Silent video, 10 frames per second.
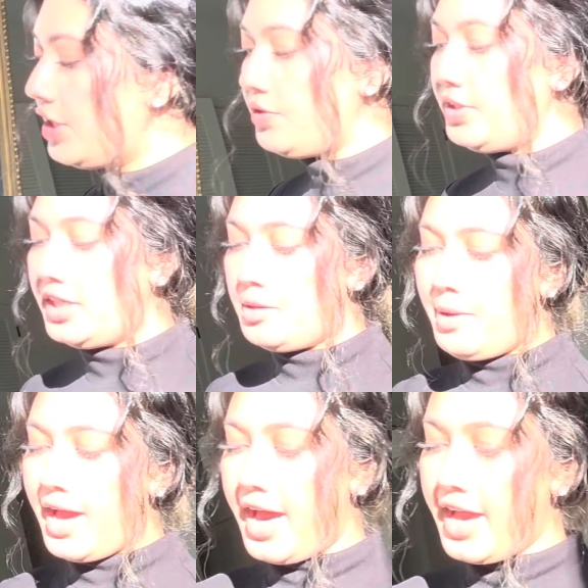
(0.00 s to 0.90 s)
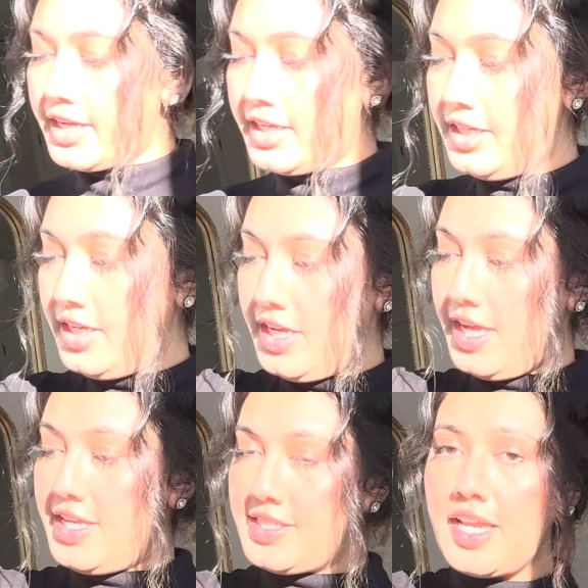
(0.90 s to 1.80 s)
you need to pack
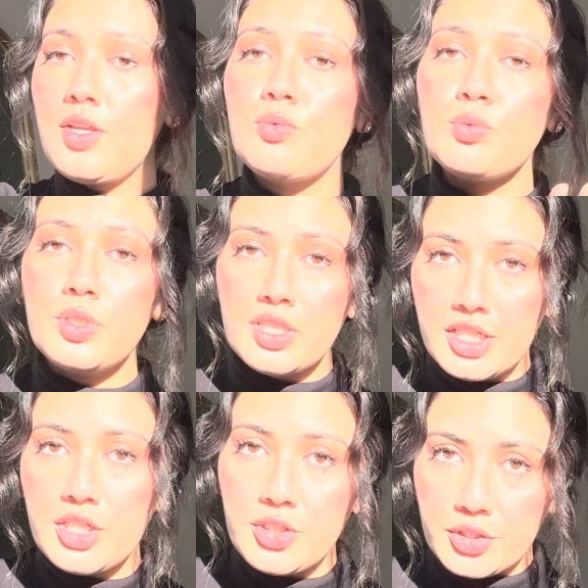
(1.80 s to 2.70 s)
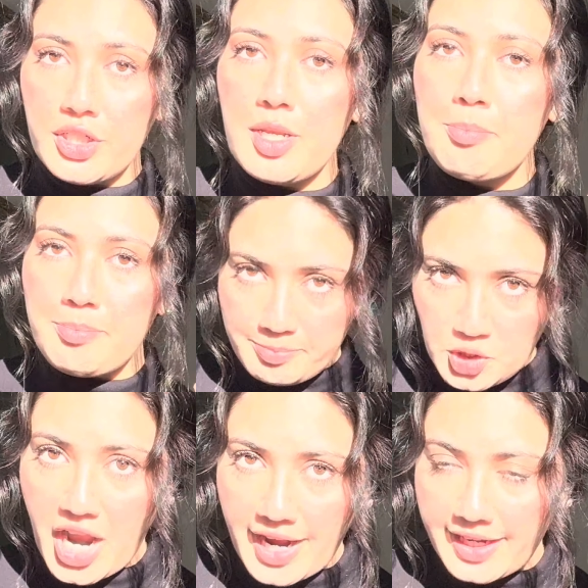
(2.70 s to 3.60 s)
is a really good
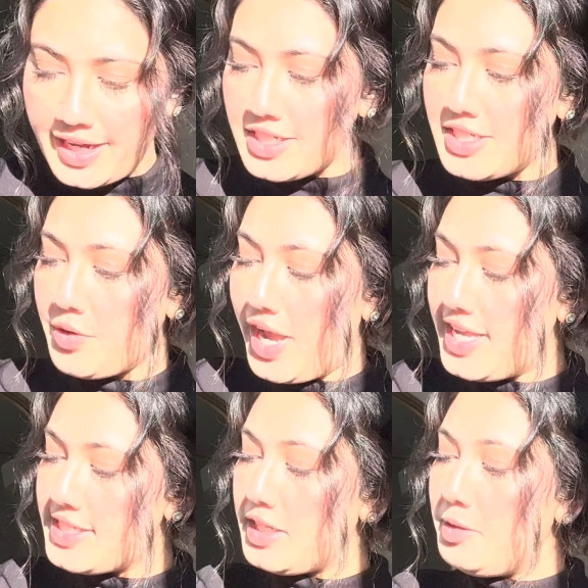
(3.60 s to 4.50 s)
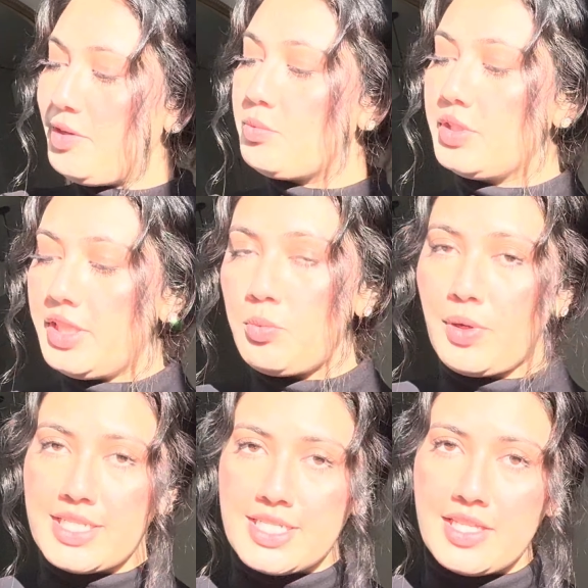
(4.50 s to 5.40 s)
jacket. Okay, it's gonna be really
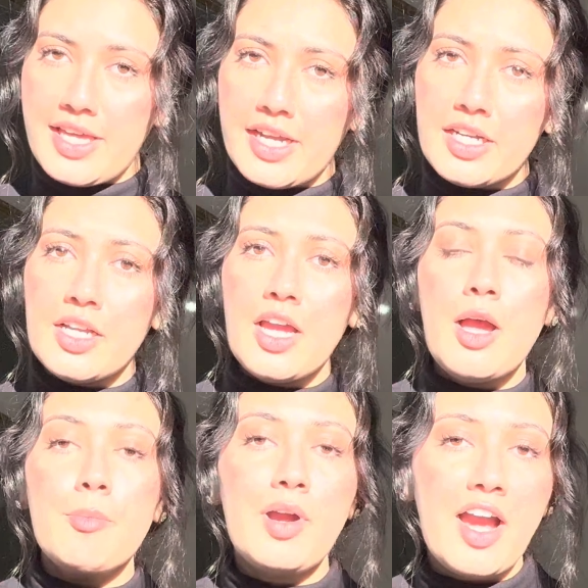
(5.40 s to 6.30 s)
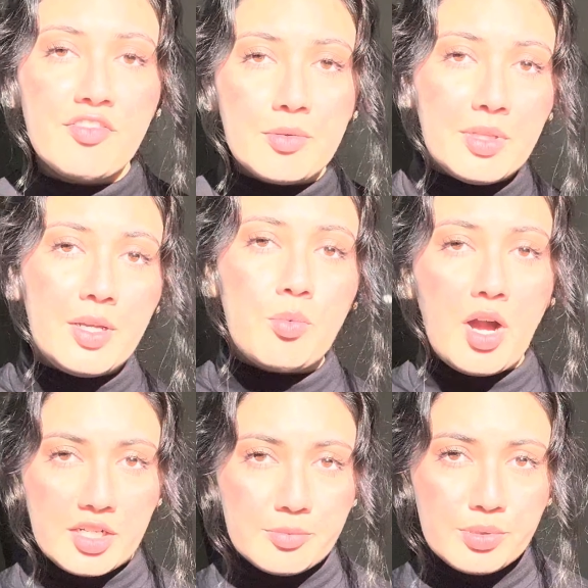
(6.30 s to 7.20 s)
windy there, preferably
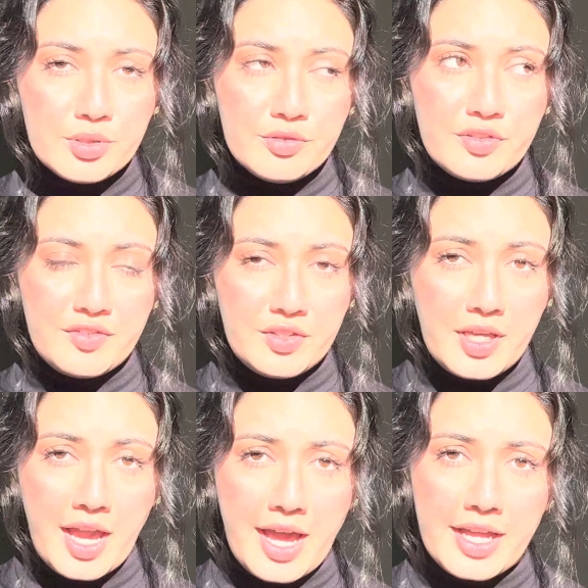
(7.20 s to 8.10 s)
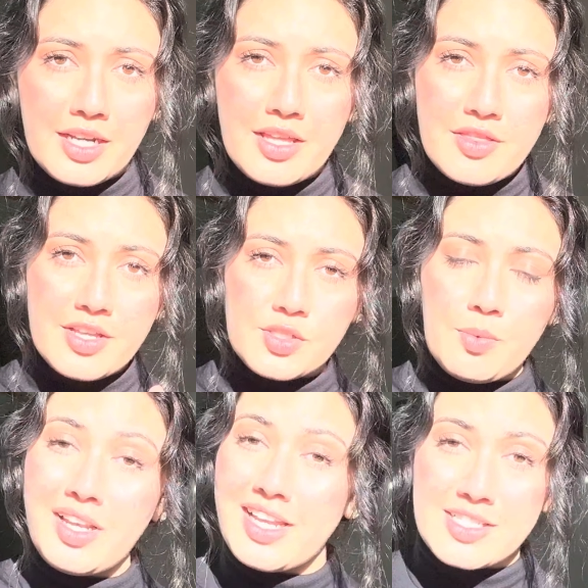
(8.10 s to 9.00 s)
waterproof if you can. This
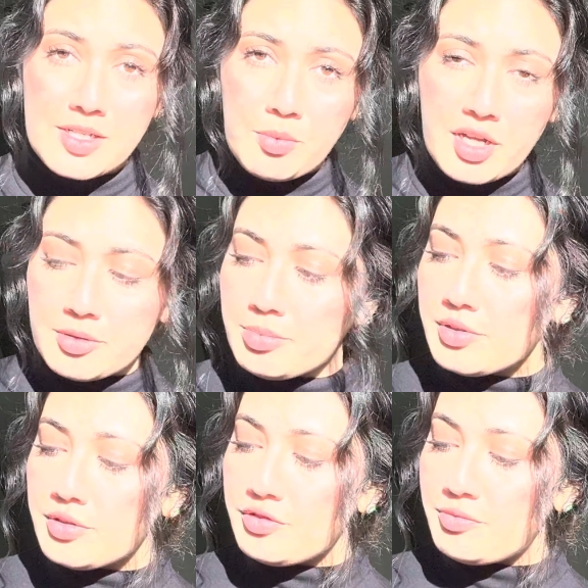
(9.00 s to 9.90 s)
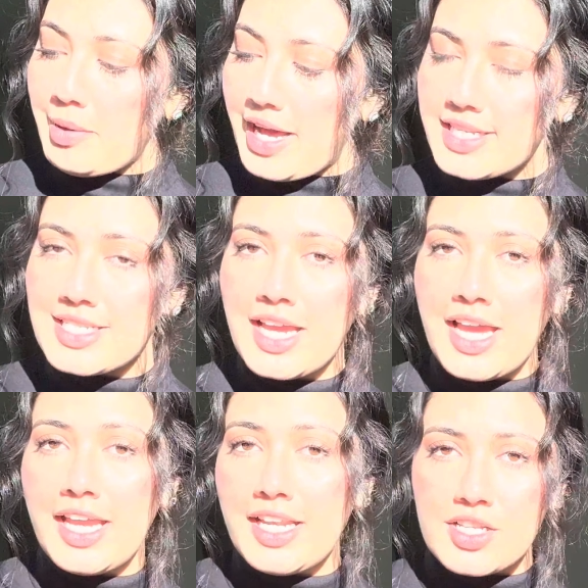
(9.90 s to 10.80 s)
one isn't waterproof, but
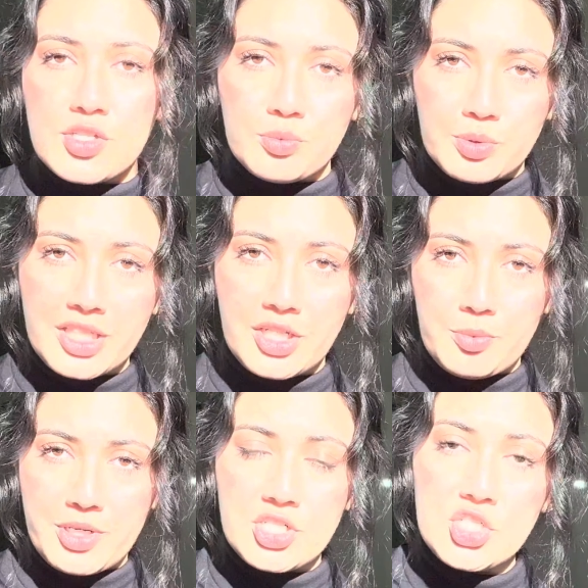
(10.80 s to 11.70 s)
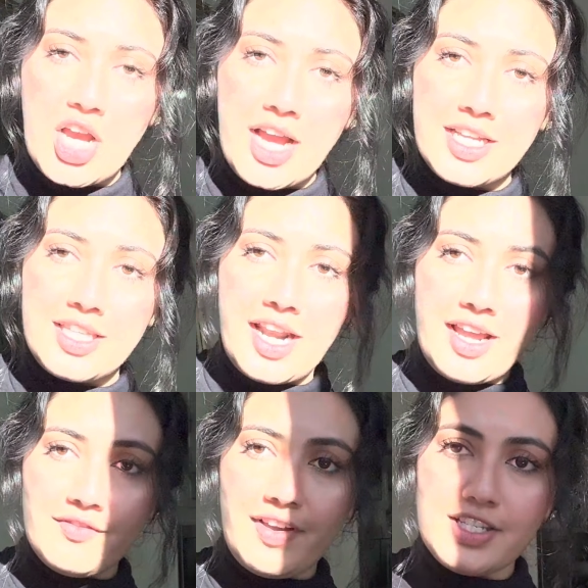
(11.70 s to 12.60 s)
it is a really good winter jacket that I
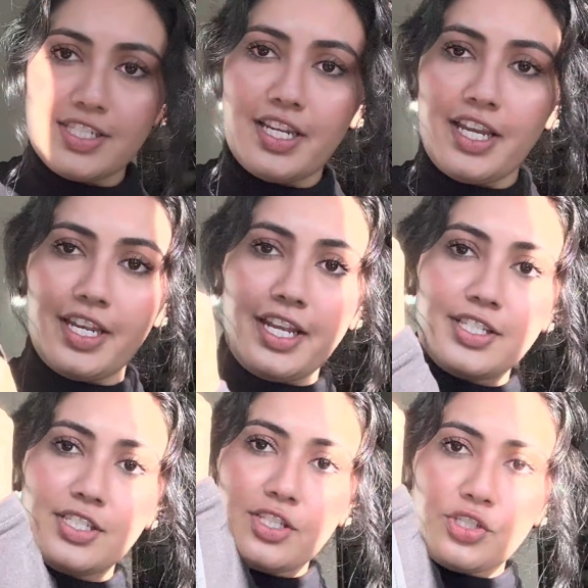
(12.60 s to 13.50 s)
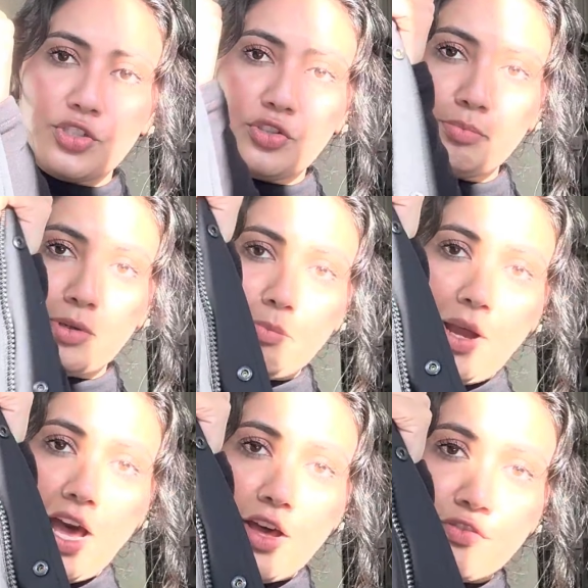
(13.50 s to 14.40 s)
invested in. It's the Super
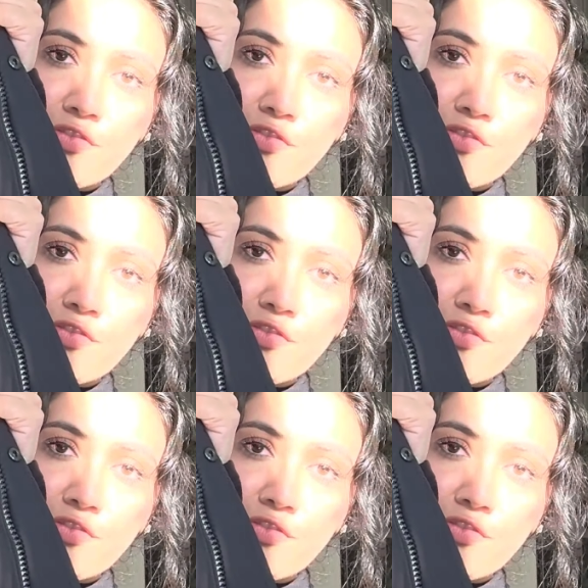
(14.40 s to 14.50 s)
Puff